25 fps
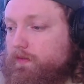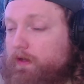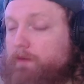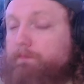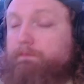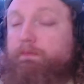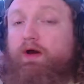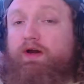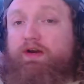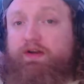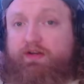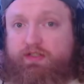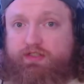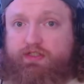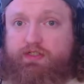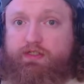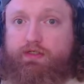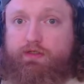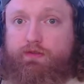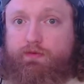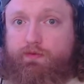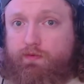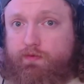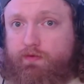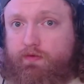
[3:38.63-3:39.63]
they're
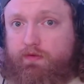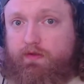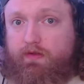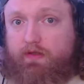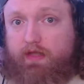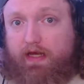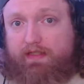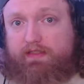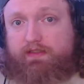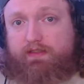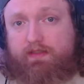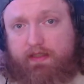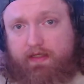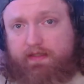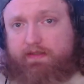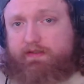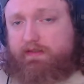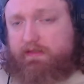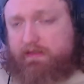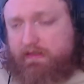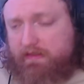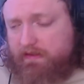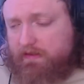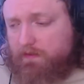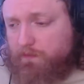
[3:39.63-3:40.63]
punishing you that's
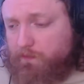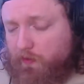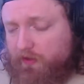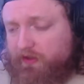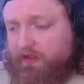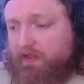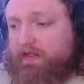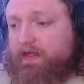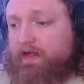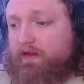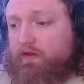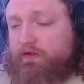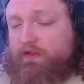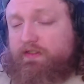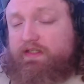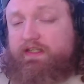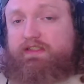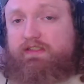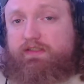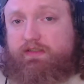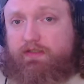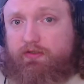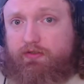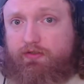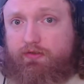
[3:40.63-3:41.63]
that's what the killer
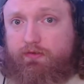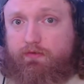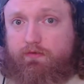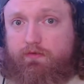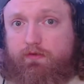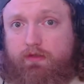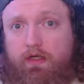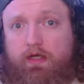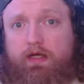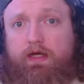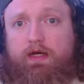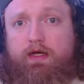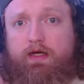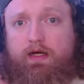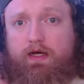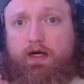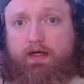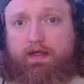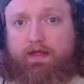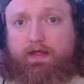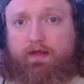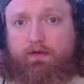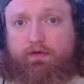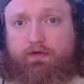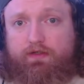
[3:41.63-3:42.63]
needs to do
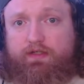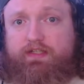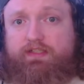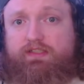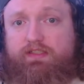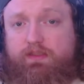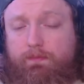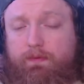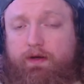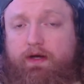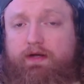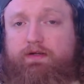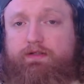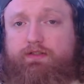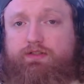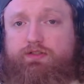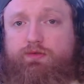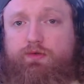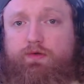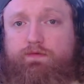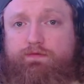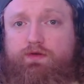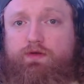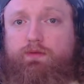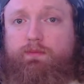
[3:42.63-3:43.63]
a killer needs to
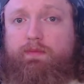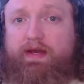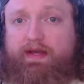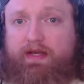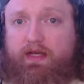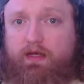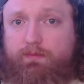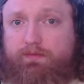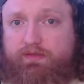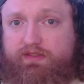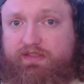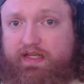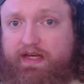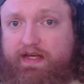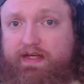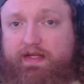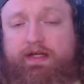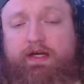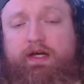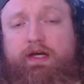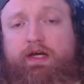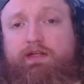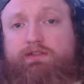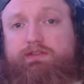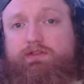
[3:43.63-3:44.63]
punish you if you're making a
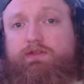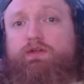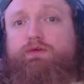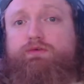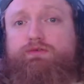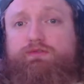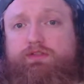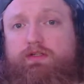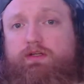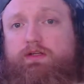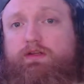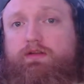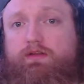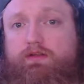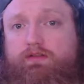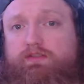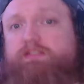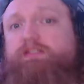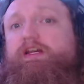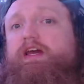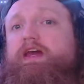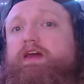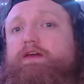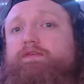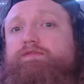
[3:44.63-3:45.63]
mistake so those
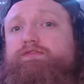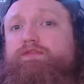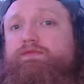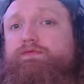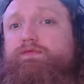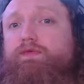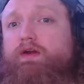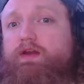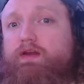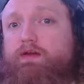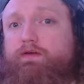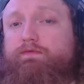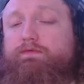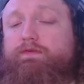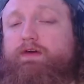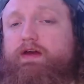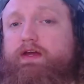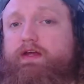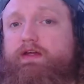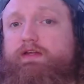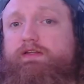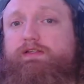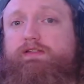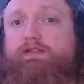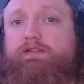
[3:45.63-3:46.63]
saves in front of your
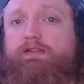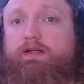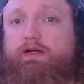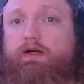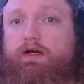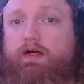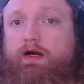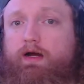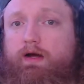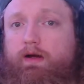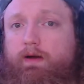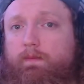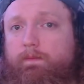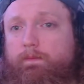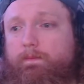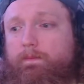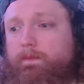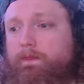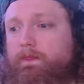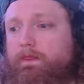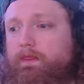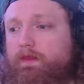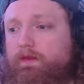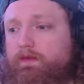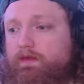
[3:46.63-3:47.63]
face
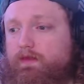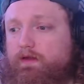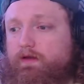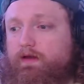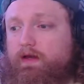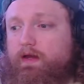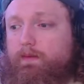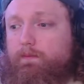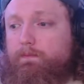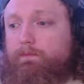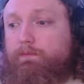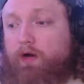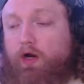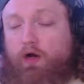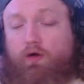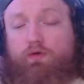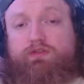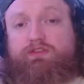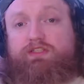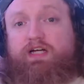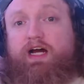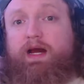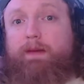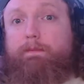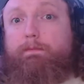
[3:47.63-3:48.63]
um and
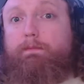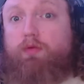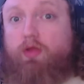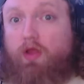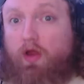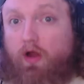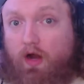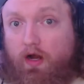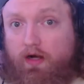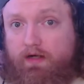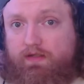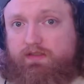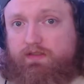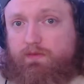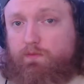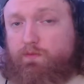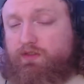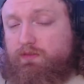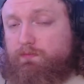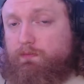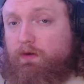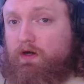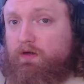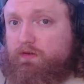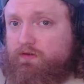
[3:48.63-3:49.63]
borrowed time blocks
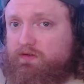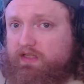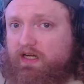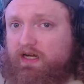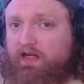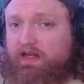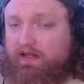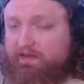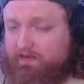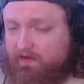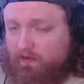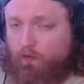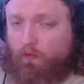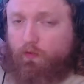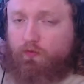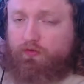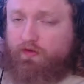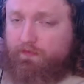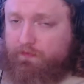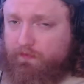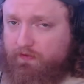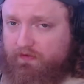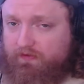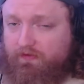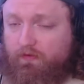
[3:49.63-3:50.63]
which borrowed time that's a whole
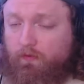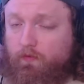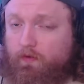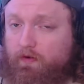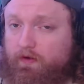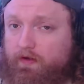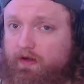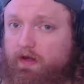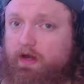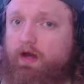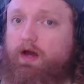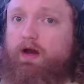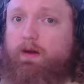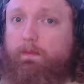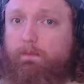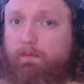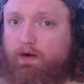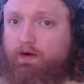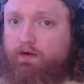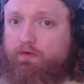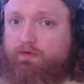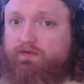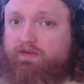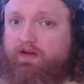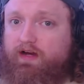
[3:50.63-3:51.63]
different story
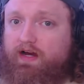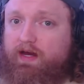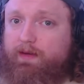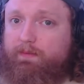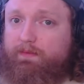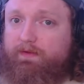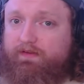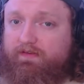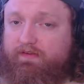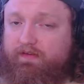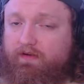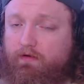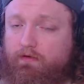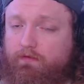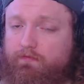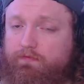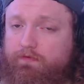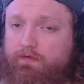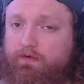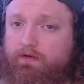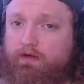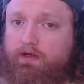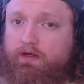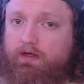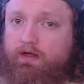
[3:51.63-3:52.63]
borrowed time
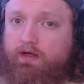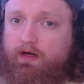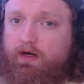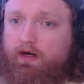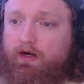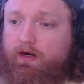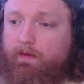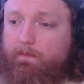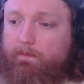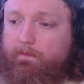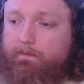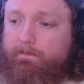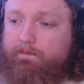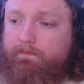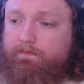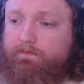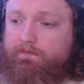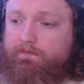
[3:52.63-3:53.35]
itself um